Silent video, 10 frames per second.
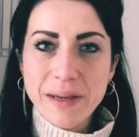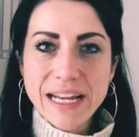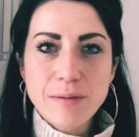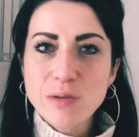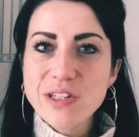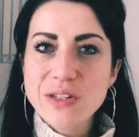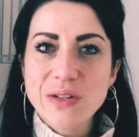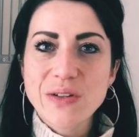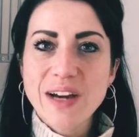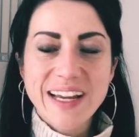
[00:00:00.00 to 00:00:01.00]
Being able
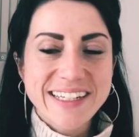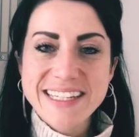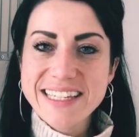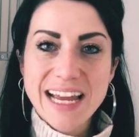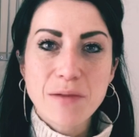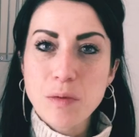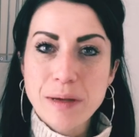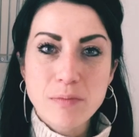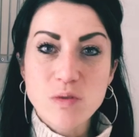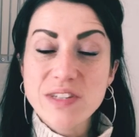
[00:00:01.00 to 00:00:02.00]
to understand what
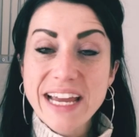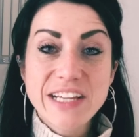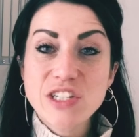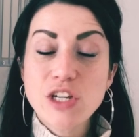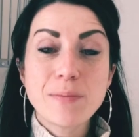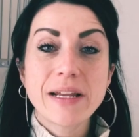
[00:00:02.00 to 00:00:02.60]
people say to you,